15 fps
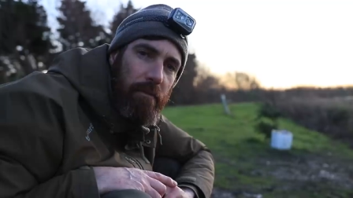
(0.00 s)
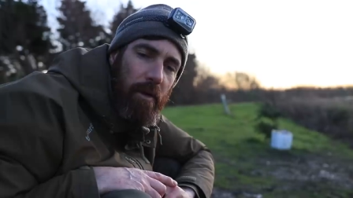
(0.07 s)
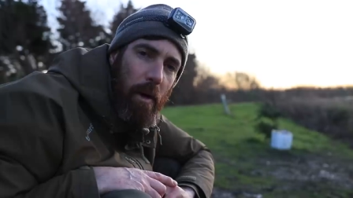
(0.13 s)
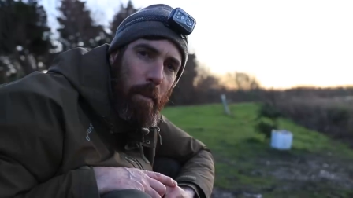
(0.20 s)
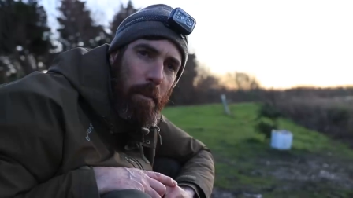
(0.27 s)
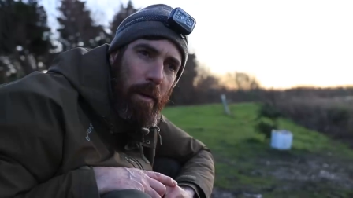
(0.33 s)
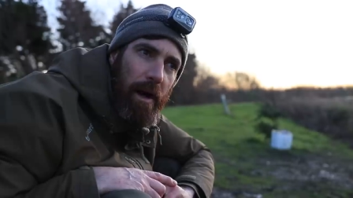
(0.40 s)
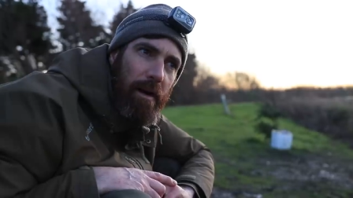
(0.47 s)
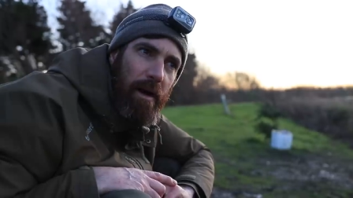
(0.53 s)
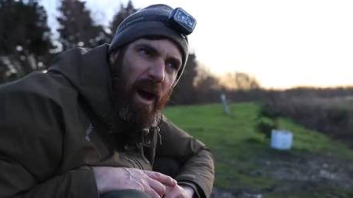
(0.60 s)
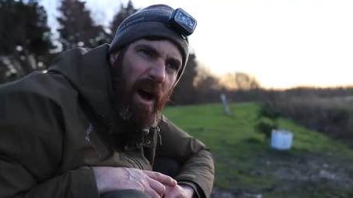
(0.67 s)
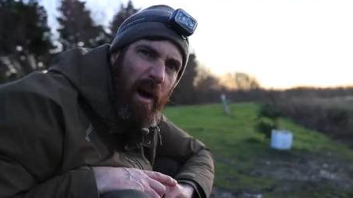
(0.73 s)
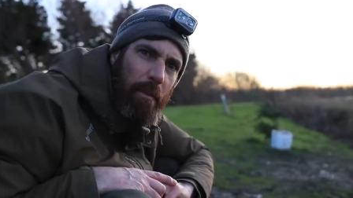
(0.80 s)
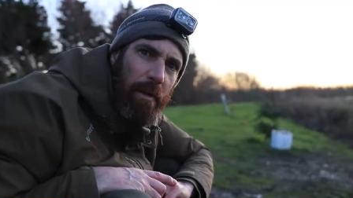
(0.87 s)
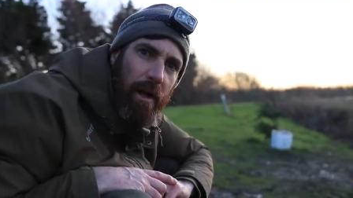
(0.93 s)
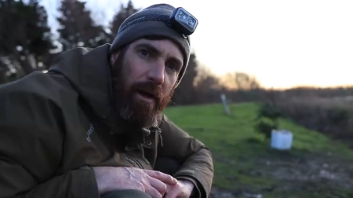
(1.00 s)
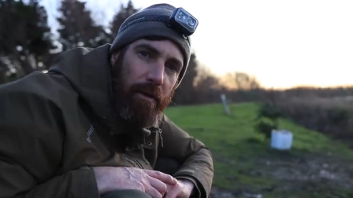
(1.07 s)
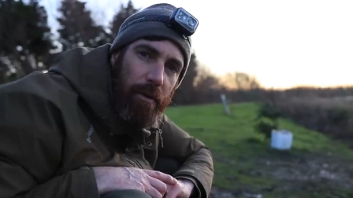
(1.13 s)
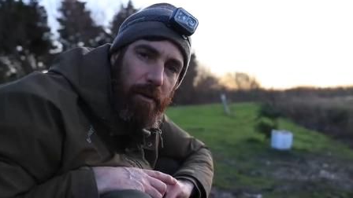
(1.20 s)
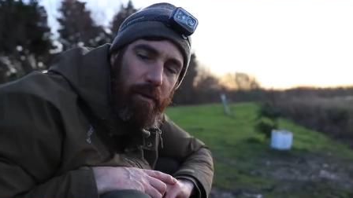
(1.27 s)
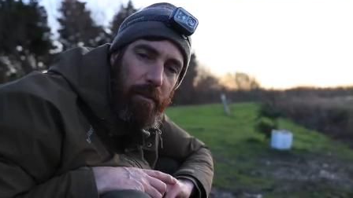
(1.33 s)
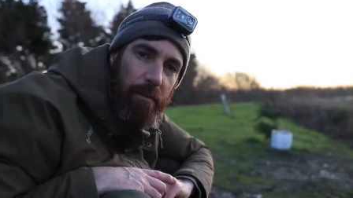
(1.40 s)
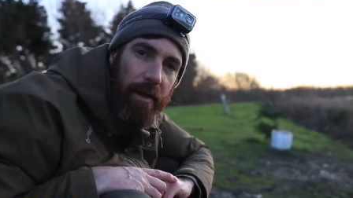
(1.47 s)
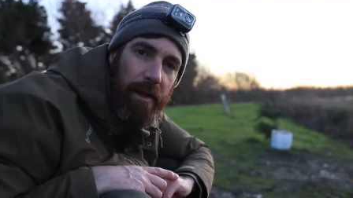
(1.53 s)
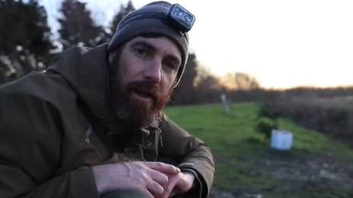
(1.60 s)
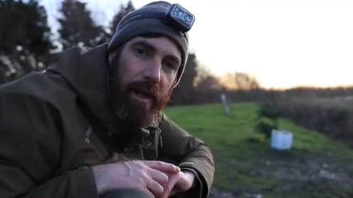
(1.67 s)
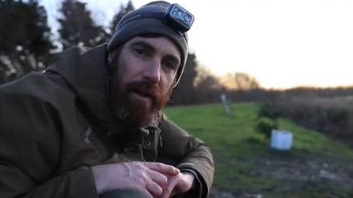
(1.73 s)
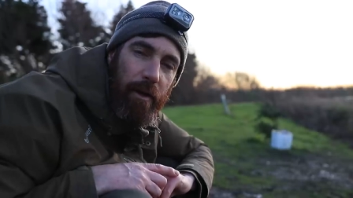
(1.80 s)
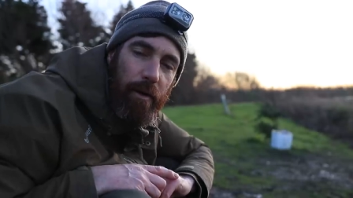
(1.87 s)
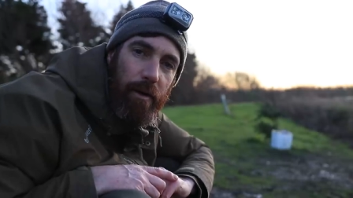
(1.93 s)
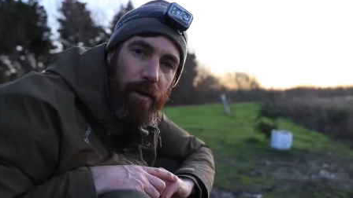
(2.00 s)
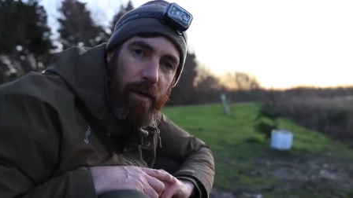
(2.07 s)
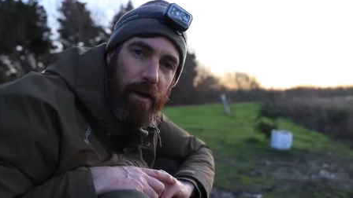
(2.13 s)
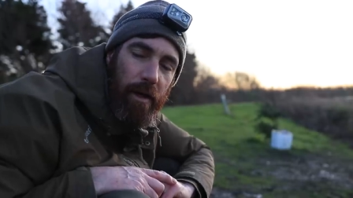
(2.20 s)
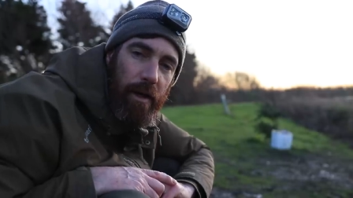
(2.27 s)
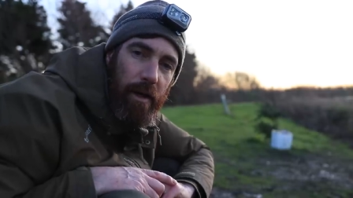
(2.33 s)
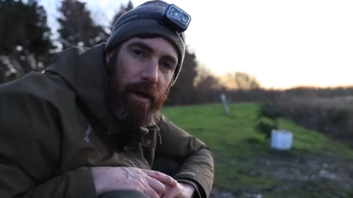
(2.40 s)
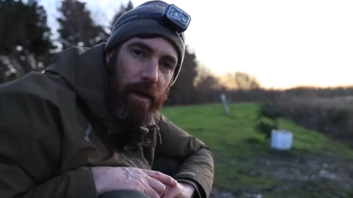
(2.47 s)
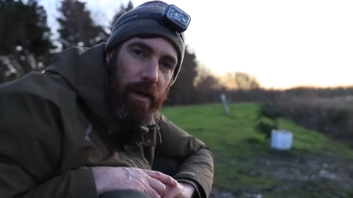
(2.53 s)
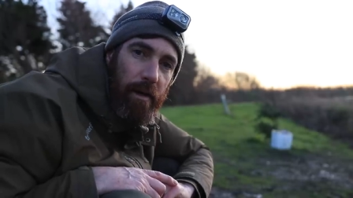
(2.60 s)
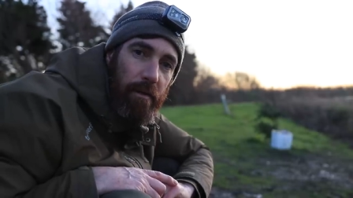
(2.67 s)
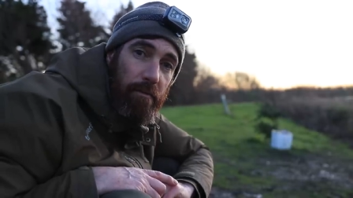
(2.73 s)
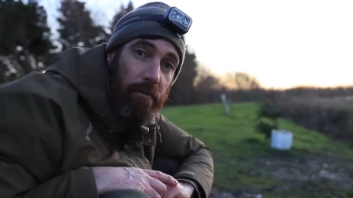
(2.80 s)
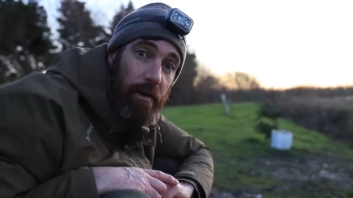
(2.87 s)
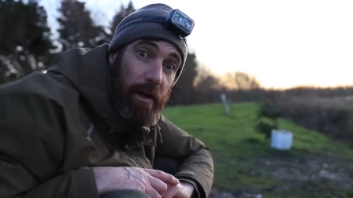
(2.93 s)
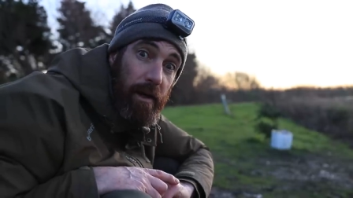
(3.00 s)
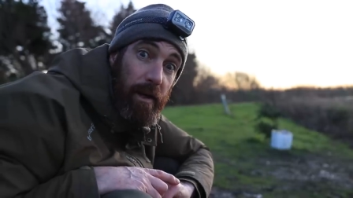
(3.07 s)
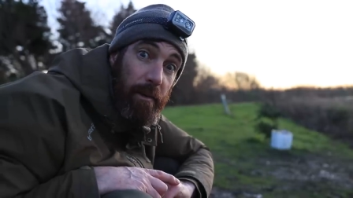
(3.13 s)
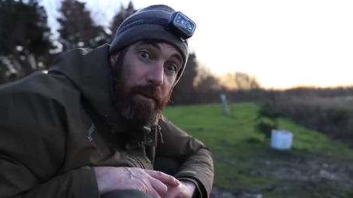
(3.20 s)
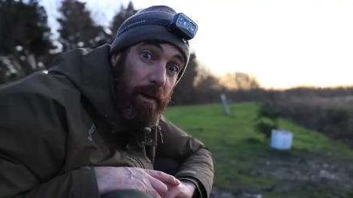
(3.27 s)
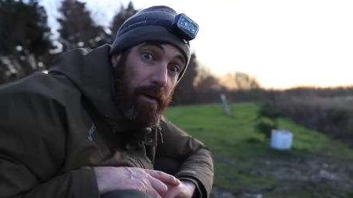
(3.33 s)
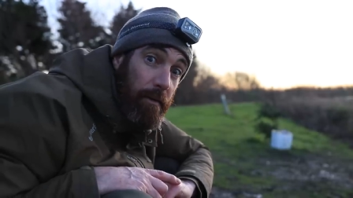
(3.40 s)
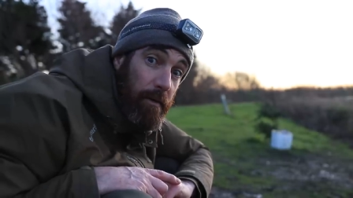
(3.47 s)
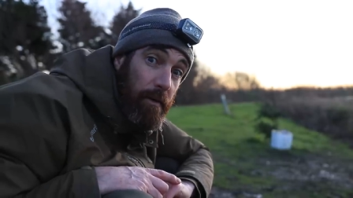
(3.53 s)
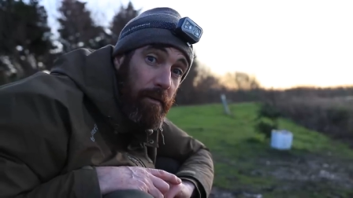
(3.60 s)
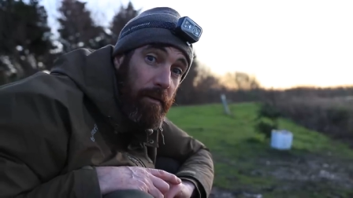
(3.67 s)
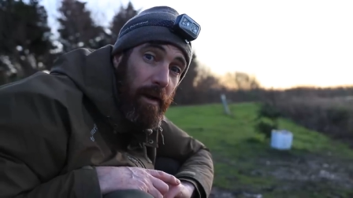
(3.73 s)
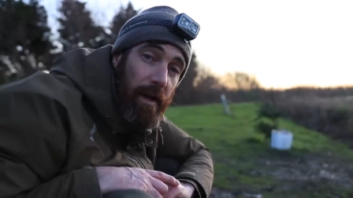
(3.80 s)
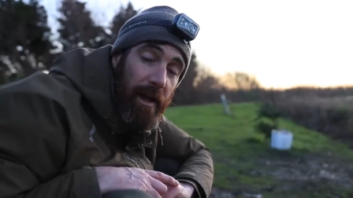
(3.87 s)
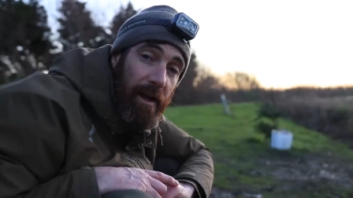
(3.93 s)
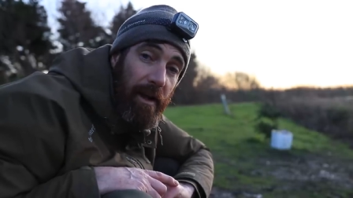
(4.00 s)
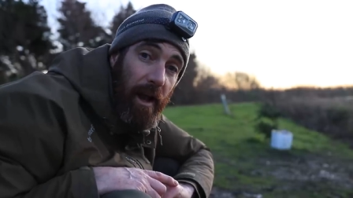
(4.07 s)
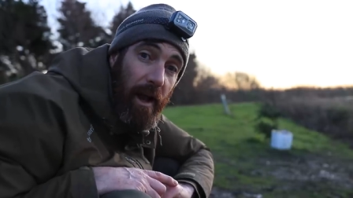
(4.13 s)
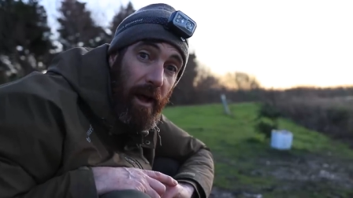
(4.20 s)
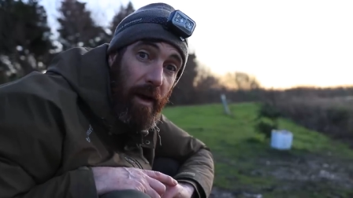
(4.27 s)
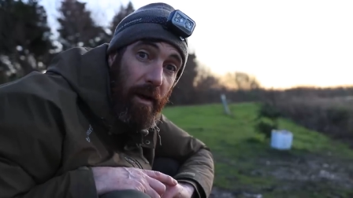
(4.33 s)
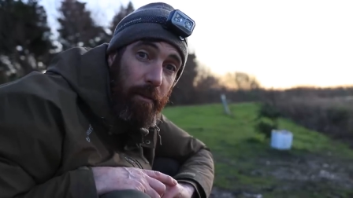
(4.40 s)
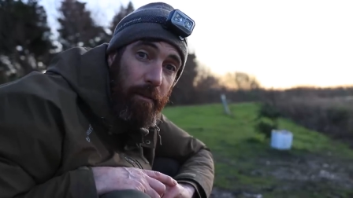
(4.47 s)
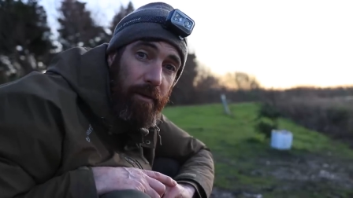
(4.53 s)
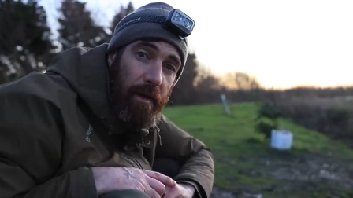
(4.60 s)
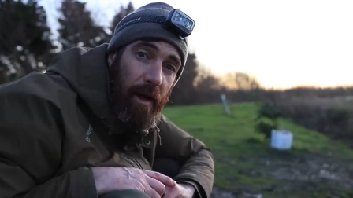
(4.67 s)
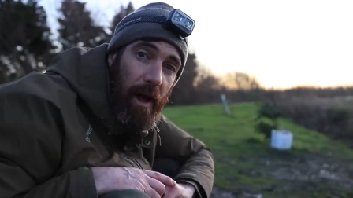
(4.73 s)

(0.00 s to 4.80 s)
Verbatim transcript: Compact R Plus or something they're called. Really beautiful little alarms.